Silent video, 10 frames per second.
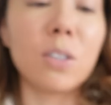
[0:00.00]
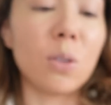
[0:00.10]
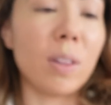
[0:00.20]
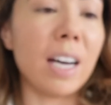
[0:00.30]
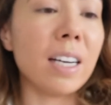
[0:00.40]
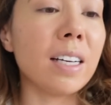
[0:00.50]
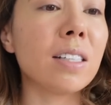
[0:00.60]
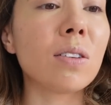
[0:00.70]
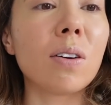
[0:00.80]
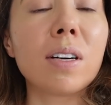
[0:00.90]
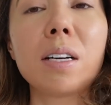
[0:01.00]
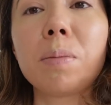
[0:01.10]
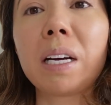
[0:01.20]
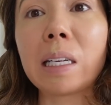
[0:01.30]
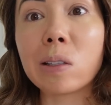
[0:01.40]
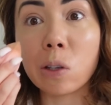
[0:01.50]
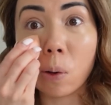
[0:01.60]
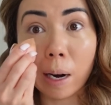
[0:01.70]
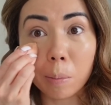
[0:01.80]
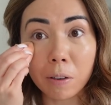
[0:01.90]
So that is on my
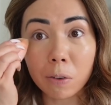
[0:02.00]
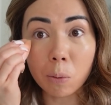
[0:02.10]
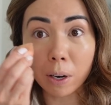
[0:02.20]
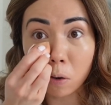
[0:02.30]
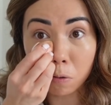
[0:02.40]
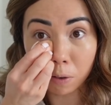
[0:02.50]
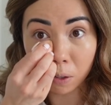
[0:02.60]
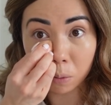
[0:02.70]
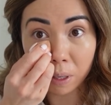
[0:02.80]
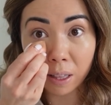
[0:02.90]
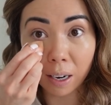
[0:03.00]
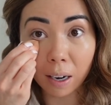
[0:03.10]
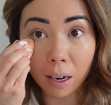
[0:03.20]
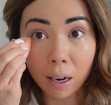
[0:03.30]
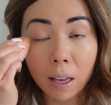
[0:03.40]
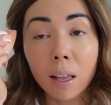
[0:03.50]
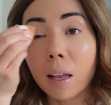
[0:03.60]
Instagram if you want to go follow me there.